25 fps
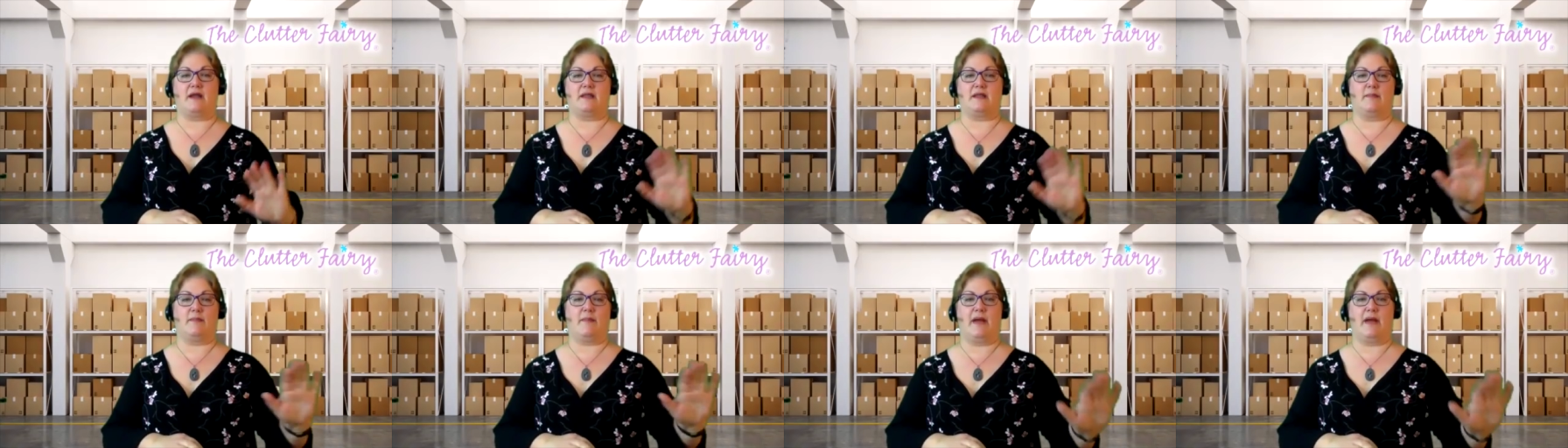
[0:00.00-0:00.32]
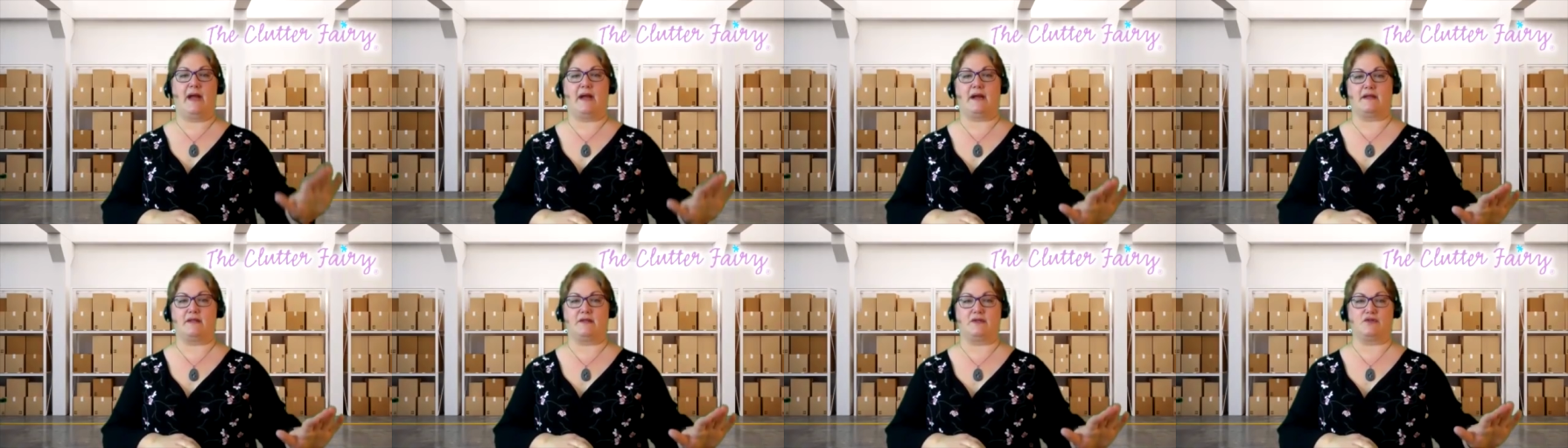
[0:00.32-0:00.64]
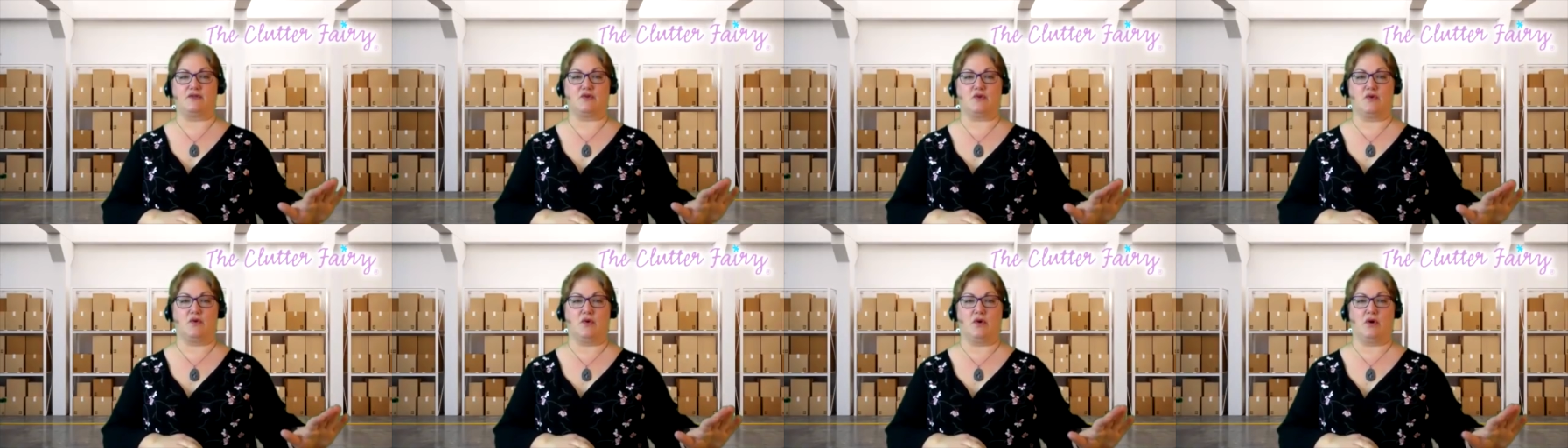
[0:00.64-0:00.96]
of the back of the
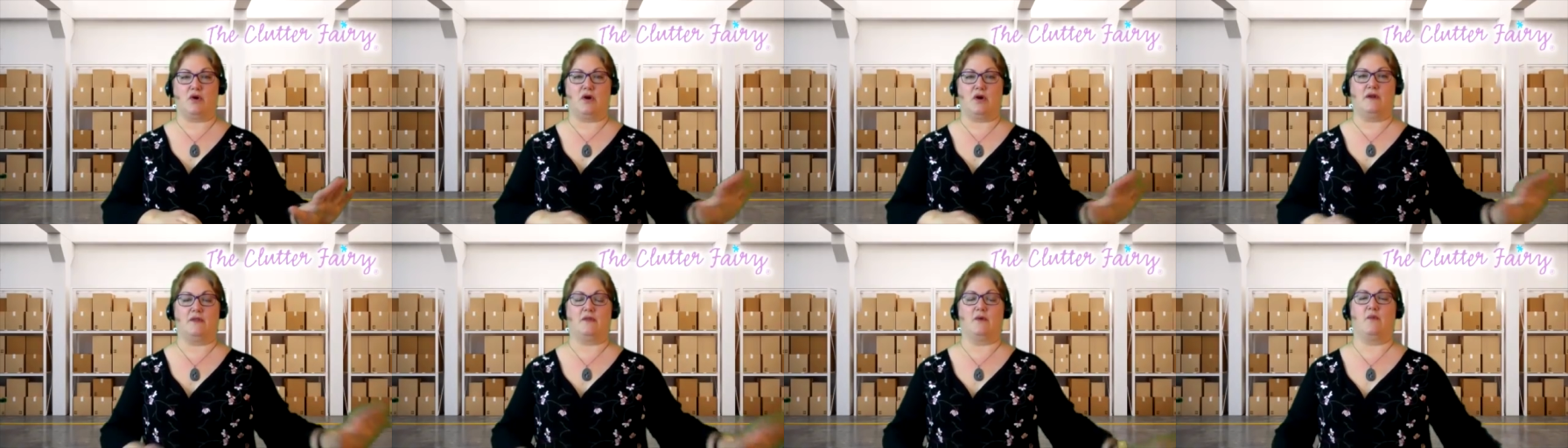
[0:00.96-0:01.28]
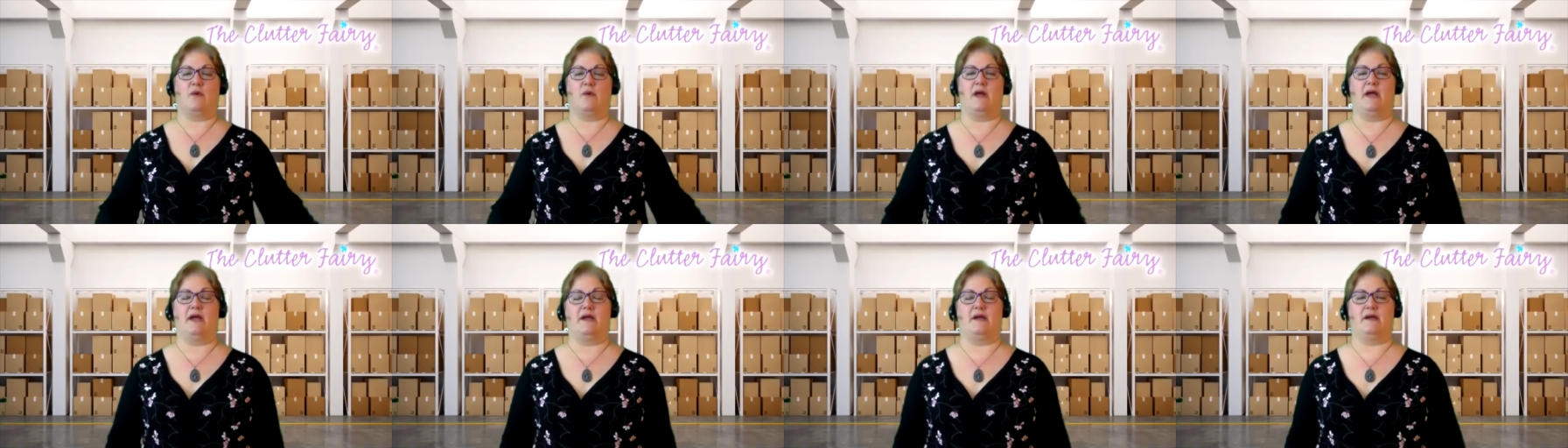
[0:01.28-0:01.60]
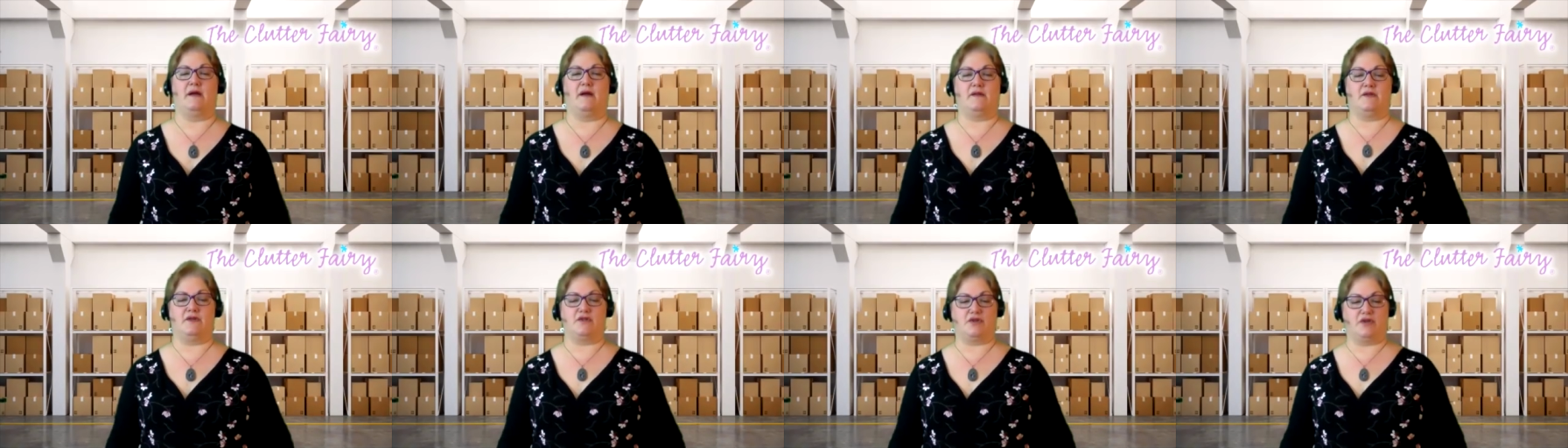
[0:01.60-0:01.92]
drawer on the way,
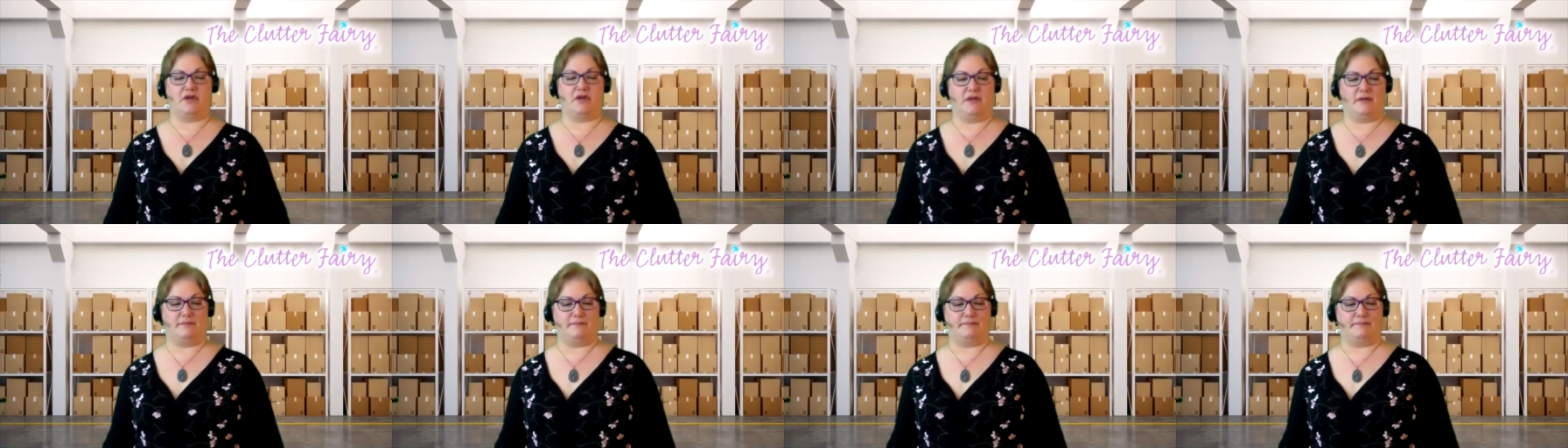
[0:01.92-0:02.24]
on the trip.